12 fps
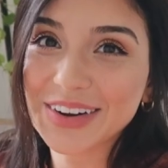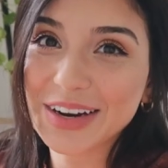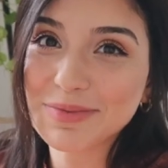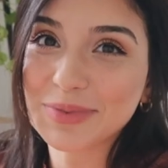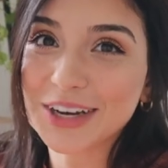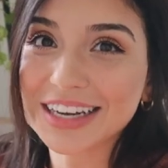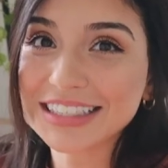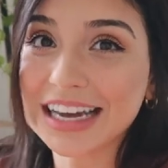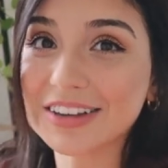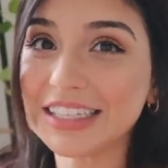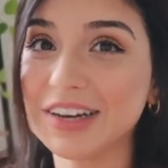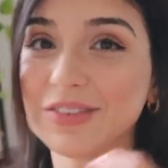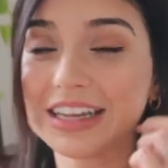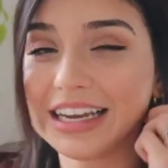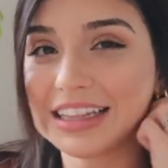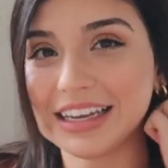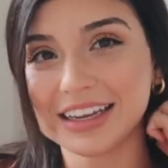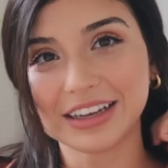great books. I'll
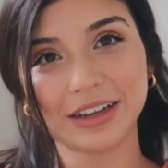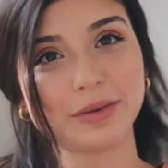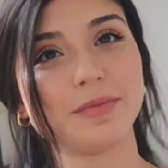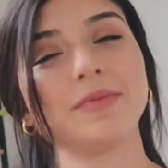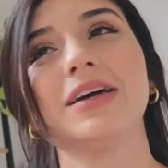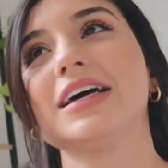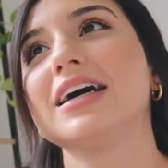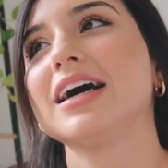definitely link them